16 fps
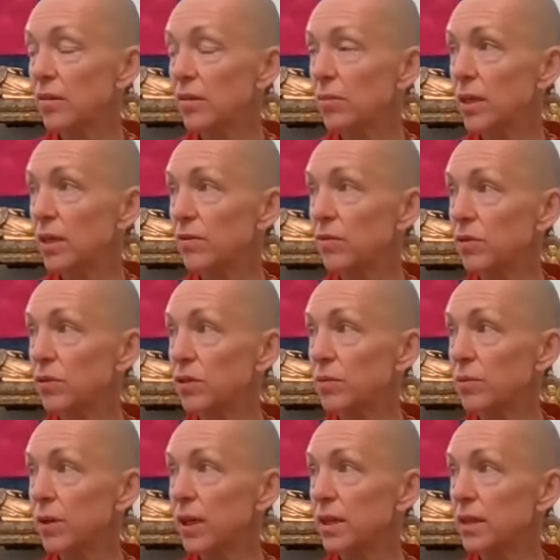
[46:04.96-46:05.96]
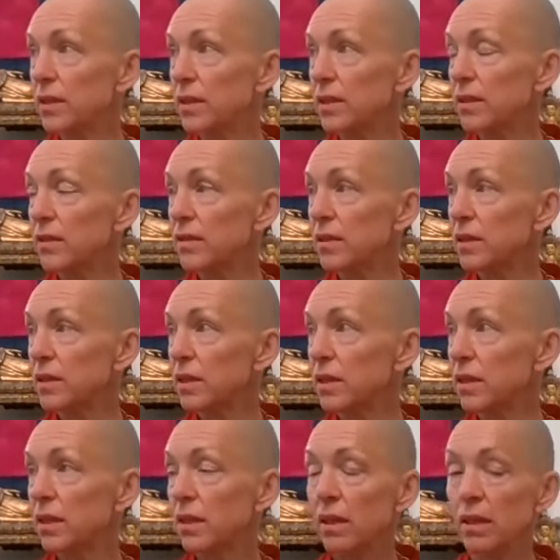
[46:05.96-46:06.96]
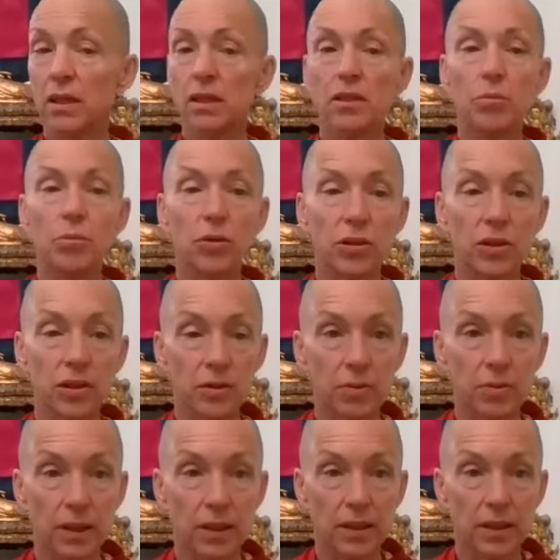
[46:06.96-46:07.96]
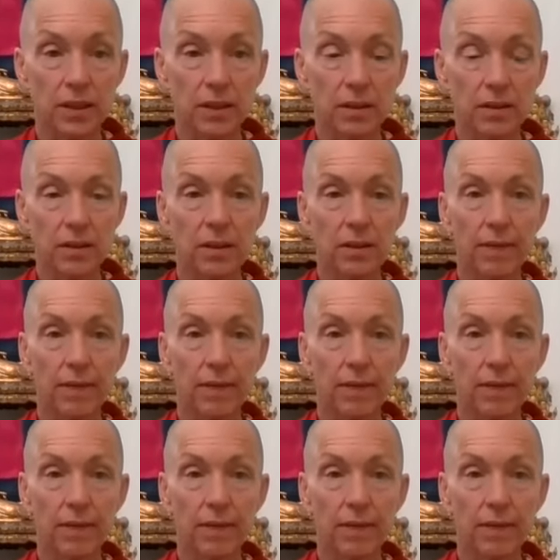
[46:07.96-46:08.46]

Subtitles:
mindfulness practice and a Buddhist practice.